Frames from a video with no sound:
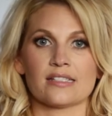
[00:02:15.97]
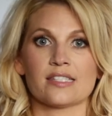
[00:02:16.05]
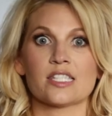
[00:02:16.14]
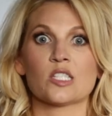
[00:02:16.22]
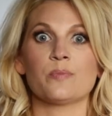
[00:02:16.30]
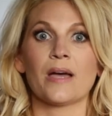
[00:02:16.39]

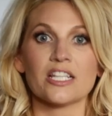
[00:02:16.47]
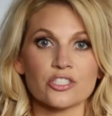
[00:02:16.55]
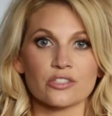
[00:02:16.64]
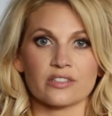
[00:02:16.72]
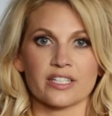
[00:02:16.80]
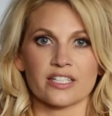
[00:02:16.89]

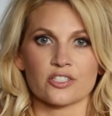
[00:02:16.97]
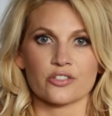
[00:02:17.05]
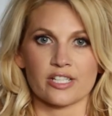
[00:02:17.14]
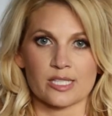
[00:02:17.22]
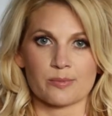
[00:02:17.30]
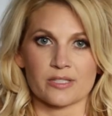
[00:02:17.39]
especially a
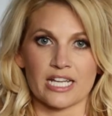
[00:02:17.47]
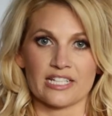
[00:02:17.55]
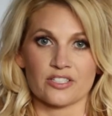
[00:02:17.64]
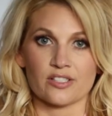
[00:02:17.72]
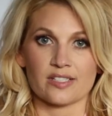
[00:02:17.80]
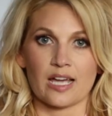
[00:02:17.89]

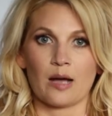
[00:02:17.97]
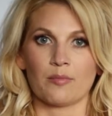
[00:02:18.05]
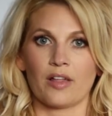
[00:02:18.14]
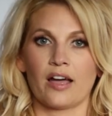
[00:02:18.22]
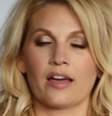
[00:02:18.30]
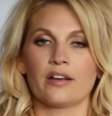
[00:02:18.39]
transportation
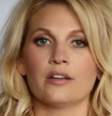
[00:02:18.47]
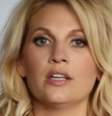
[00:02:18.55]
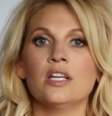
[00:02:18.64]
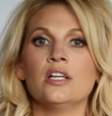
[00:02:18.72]
timeline,